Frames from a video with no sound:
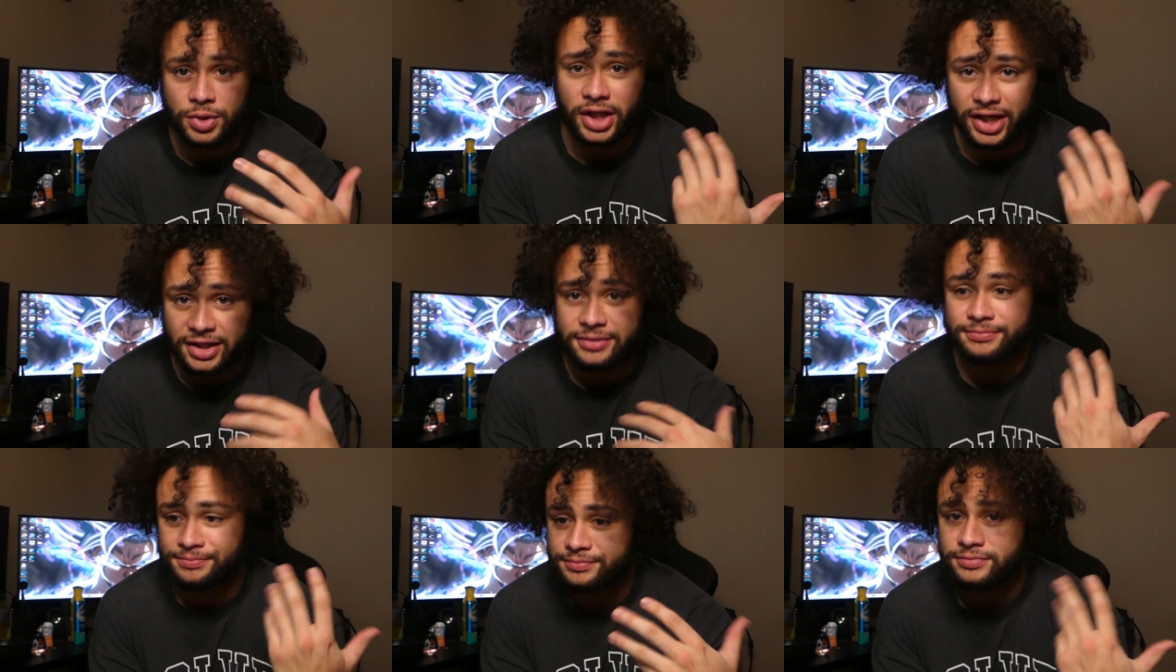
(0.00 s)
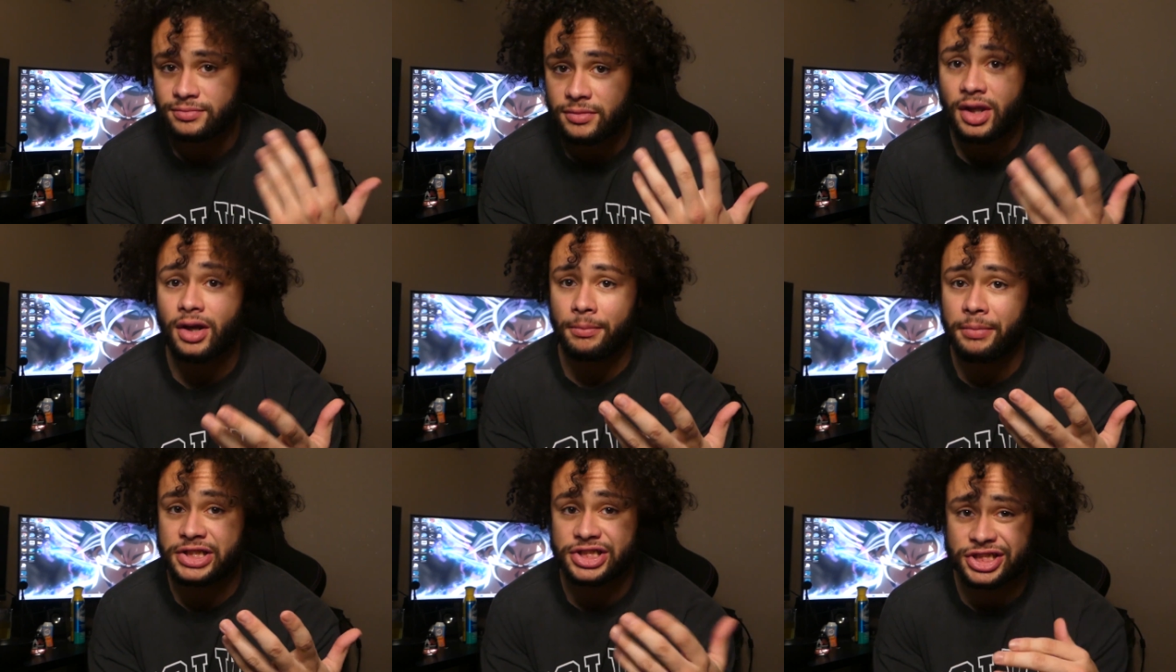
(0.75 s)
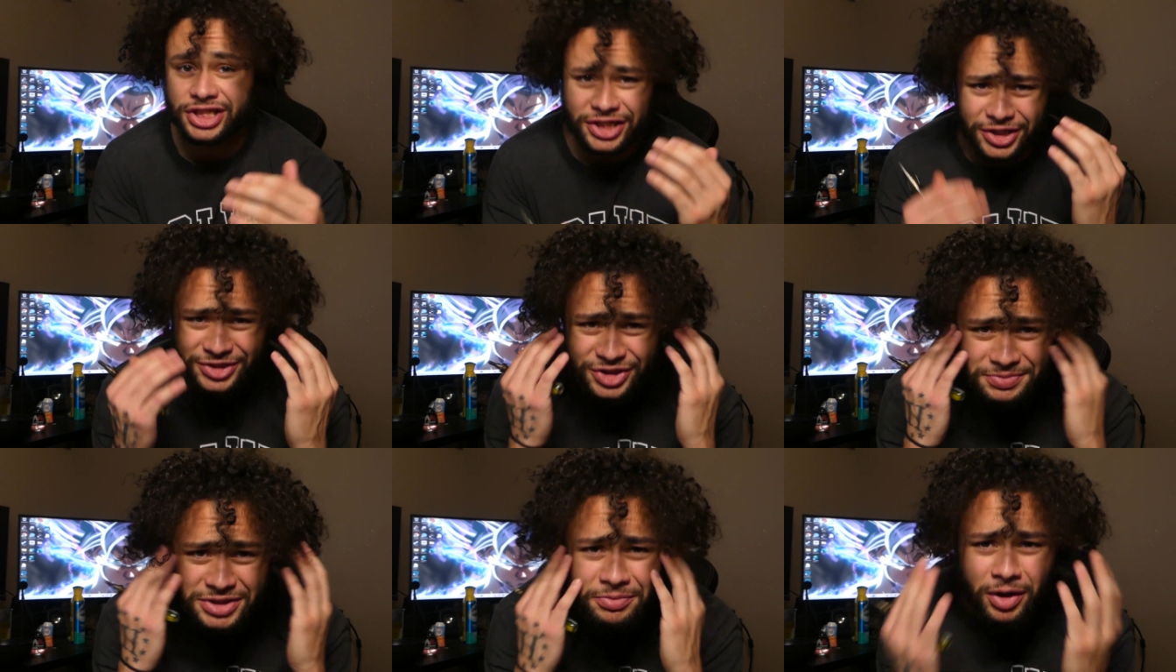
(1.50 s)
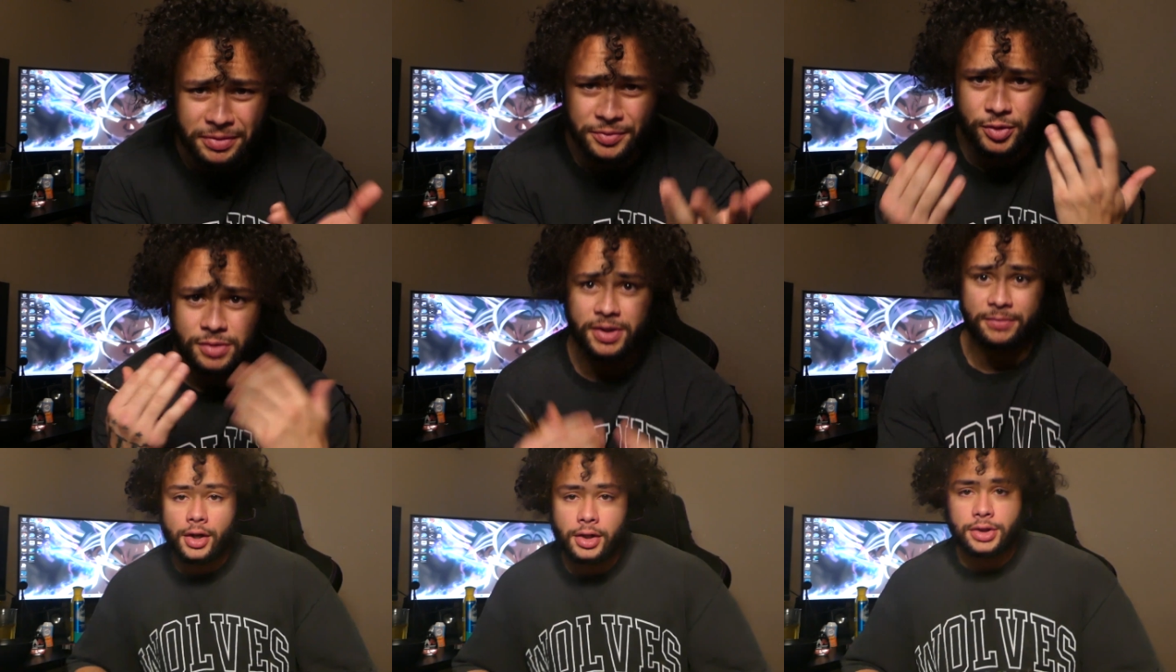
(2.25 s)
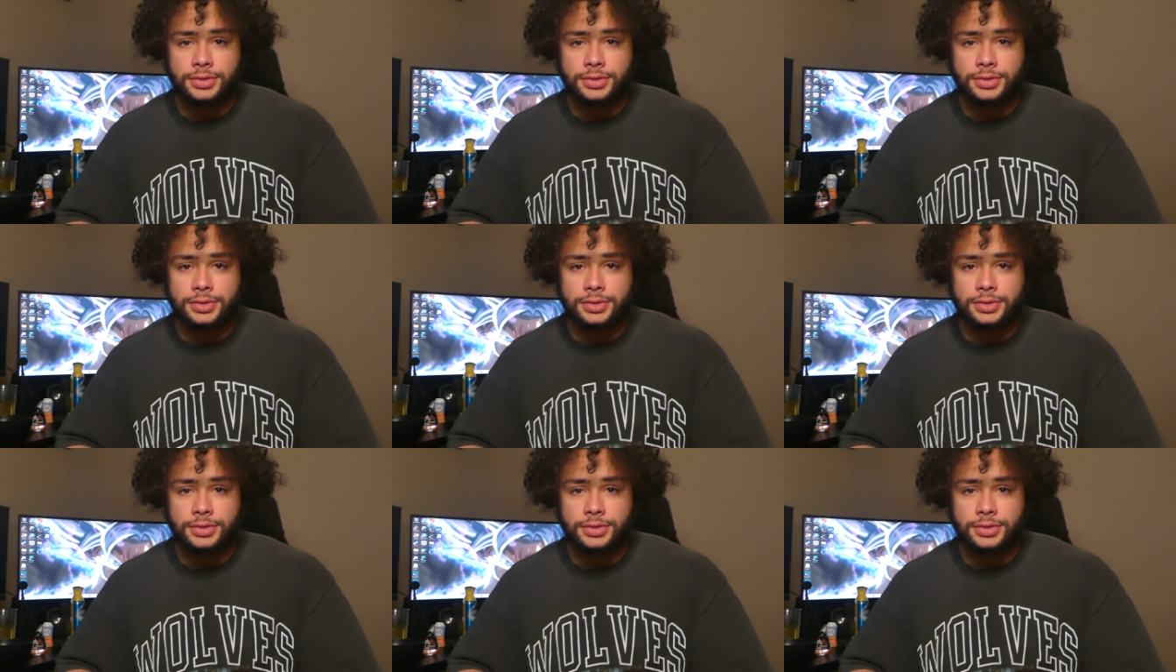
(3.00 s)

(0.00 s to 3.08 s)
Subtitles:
like, basic shit here. Just be smart, people. Come on.